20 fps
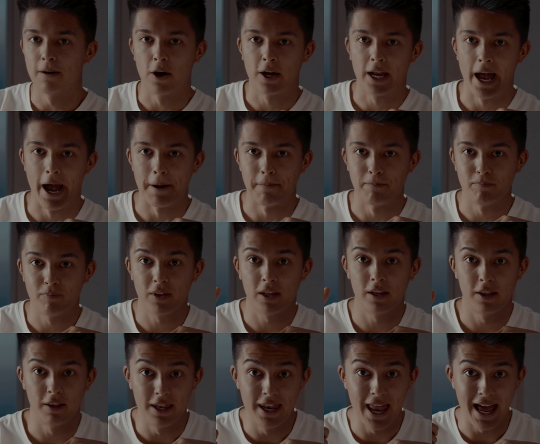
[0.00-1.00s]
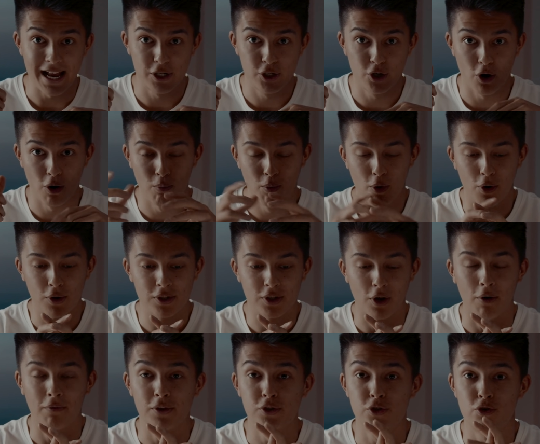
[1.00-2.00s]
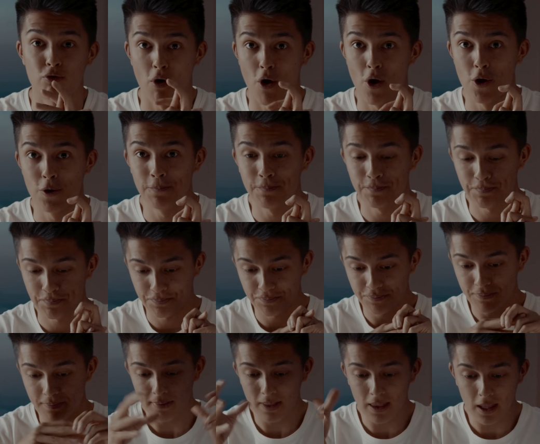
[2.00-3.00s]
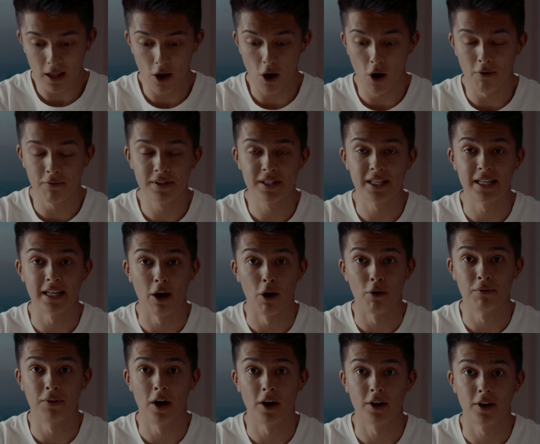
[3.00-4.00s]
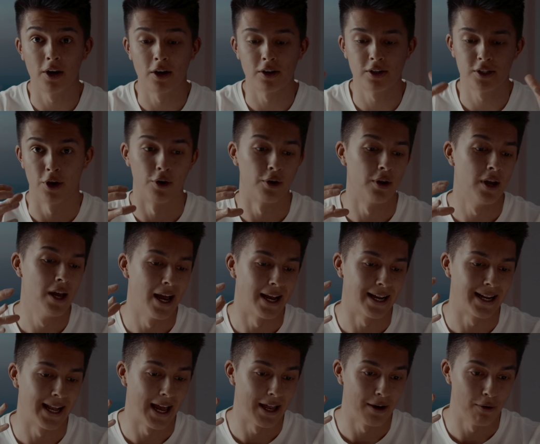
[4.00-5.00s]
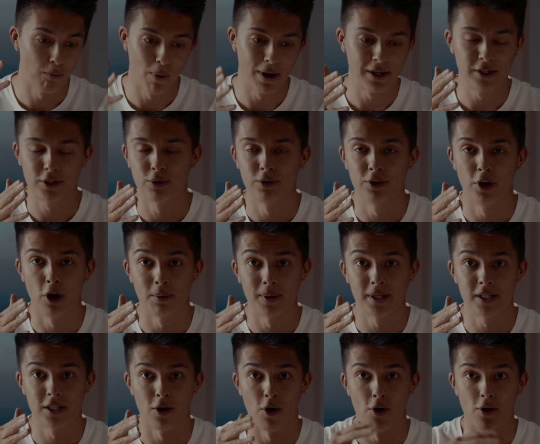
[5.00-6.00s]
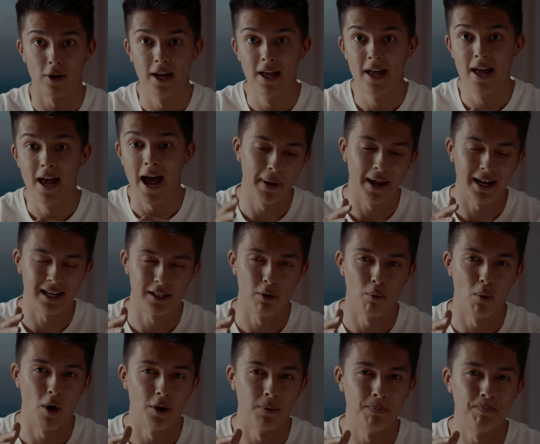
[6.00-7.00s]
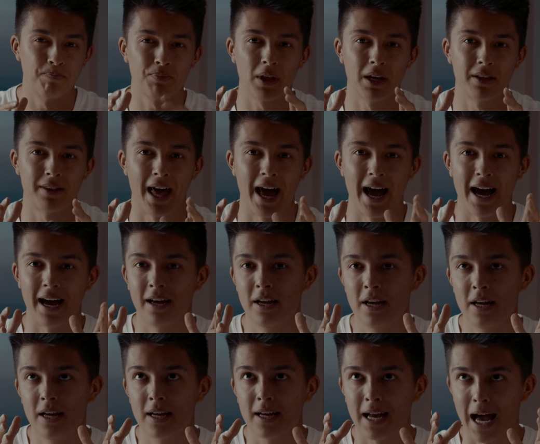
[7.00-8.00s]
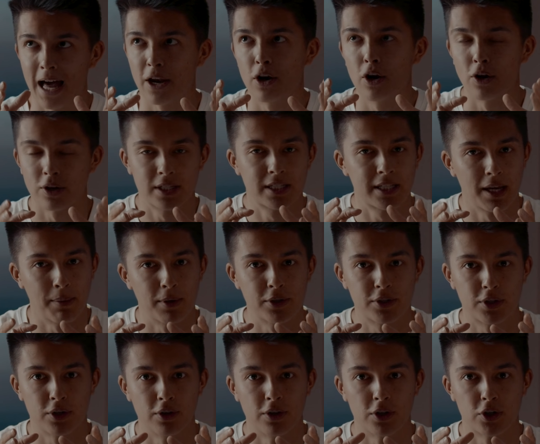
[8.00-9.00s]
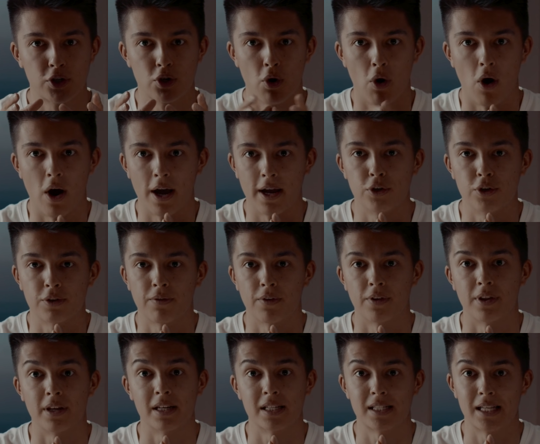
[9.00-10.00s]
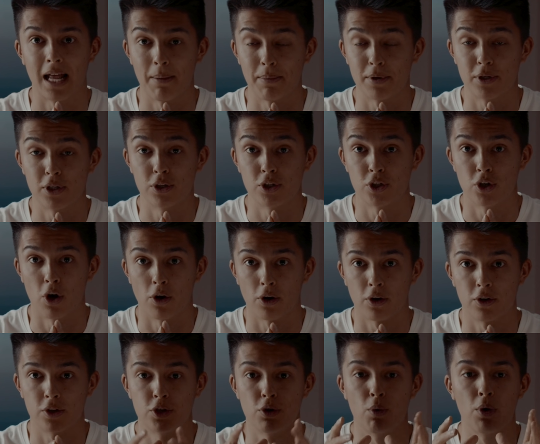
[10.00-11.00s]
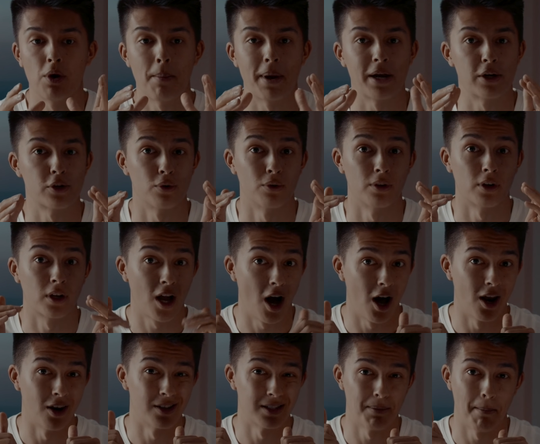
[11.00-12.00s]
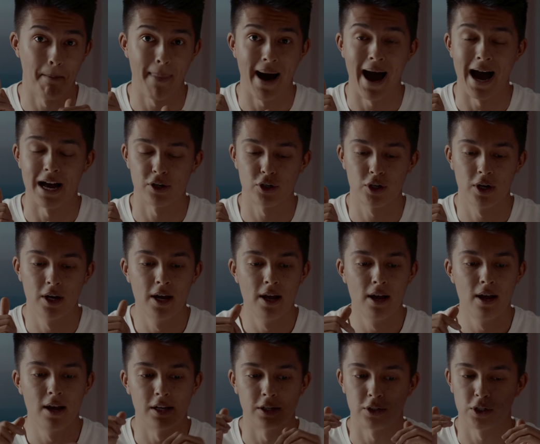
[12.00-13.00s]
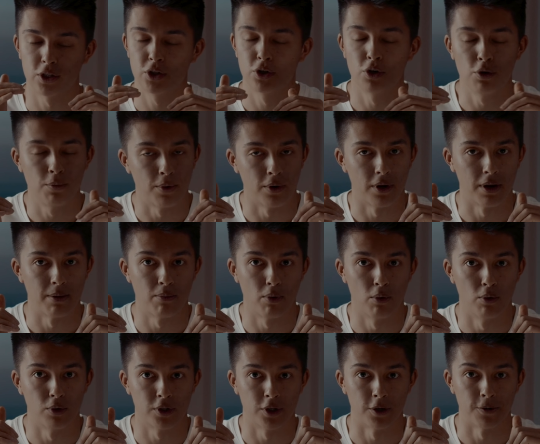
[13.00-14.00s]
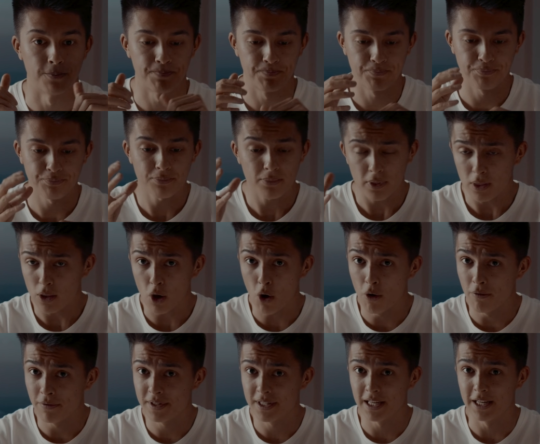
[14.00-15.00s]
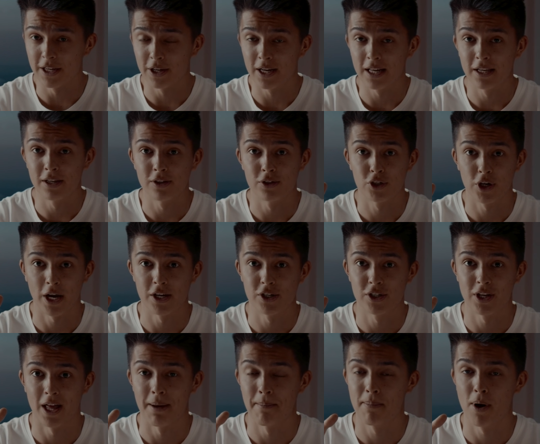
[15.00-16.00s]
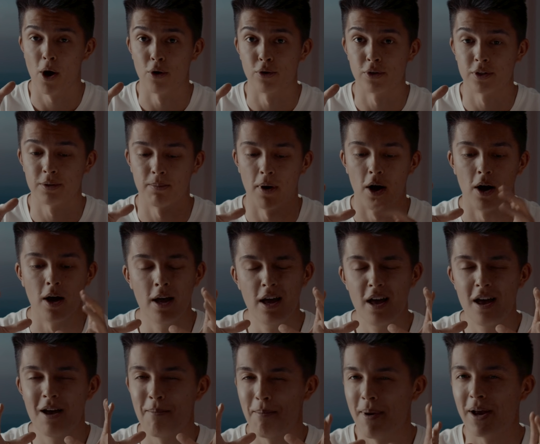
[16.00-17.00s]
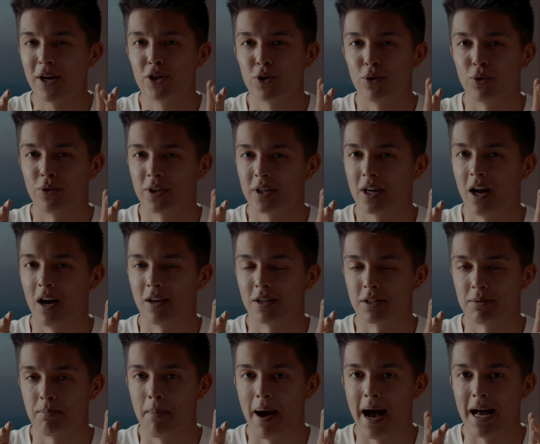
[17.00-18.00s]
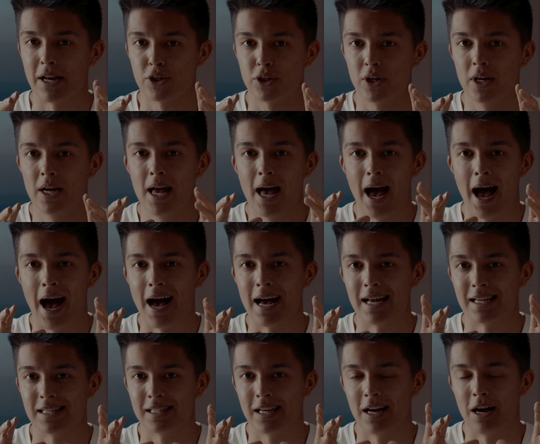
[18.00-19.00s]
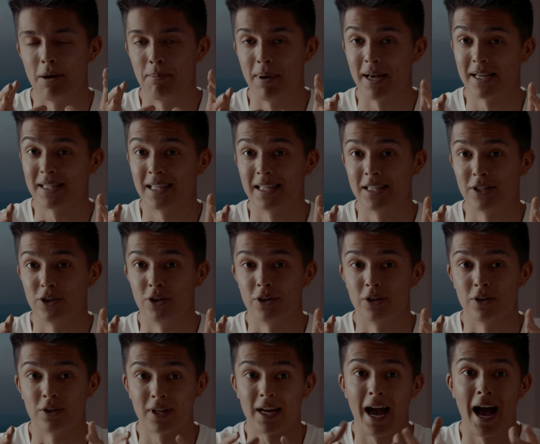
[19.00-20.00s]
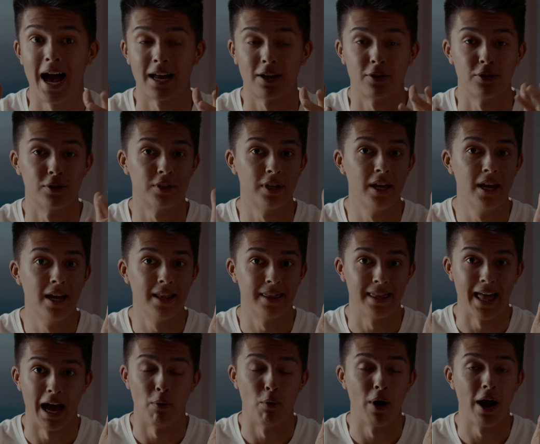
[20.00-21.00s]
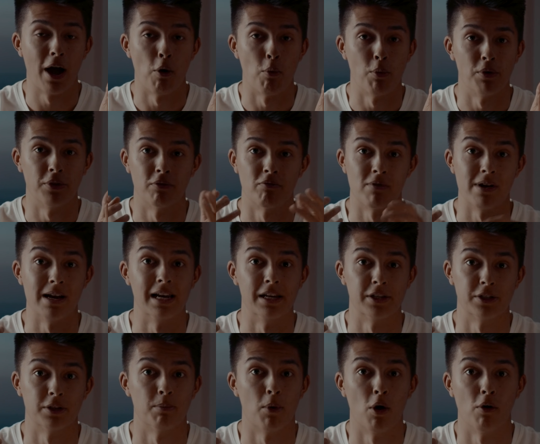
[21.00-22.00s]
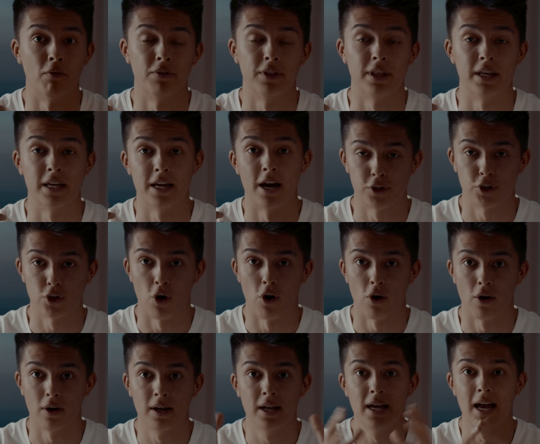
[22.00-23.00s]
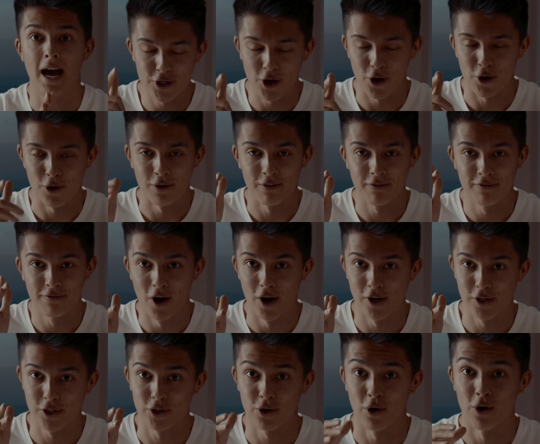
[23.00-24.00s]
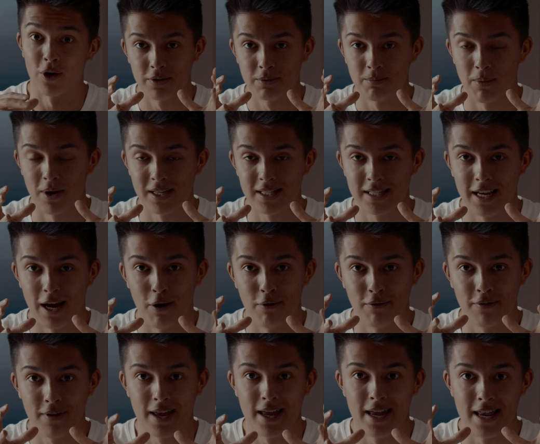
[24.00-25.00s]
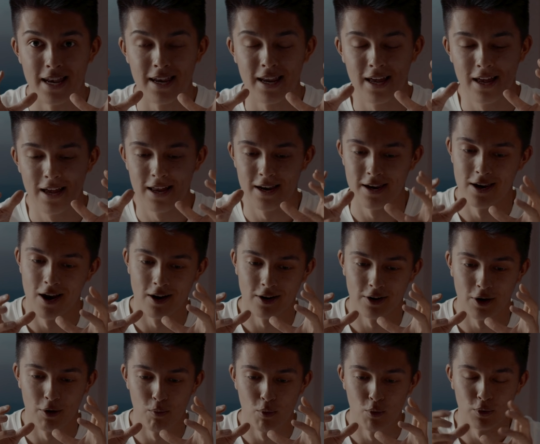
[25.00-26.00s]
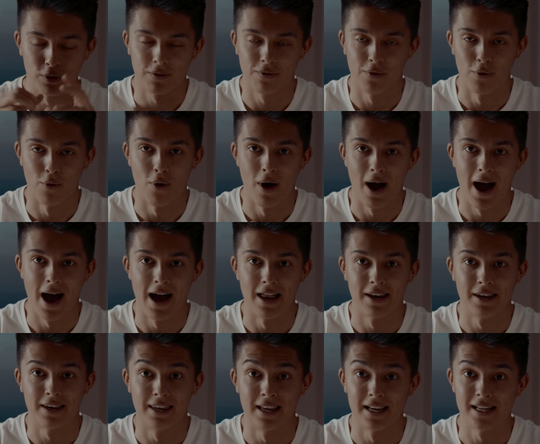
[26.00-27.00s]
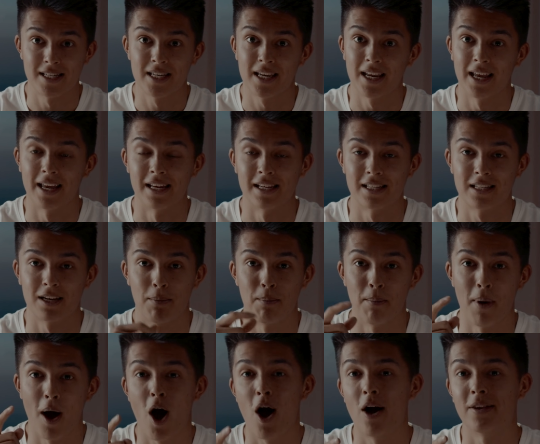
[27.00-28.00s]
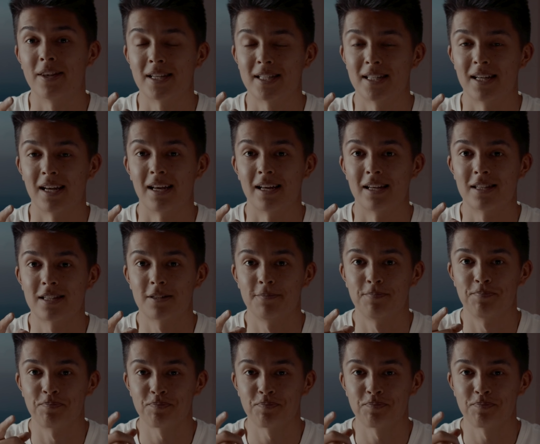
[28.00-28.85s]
Okay, the next shot was of a drone, obviously of Nung Nung. So again, went to Adobe Stock, picked the one that kind of looks similar to the shot I used for the establishing shot, because you want to make sure the colors match. Super important. Obviously you can change that in post, but make sure the colors match as best as you can, because that will help with the realism of the shot. So third shot was myself in Nung Nung waterfall, and this is some behind the scenes